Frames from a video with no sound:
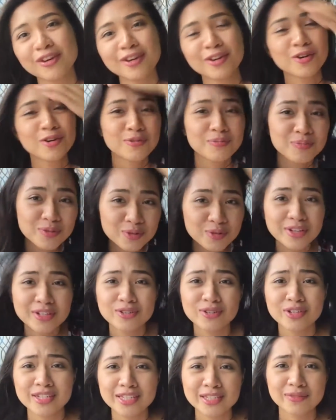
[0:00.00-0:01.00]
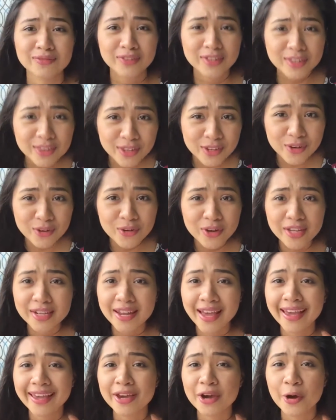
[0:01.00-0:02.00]
I hope you enjoyed this video, and
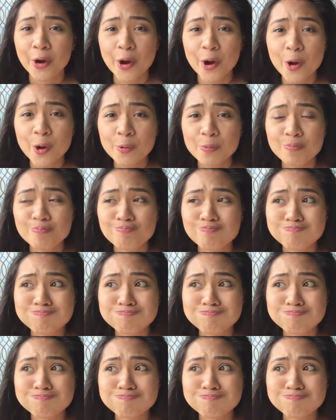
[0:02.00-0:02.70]
I hope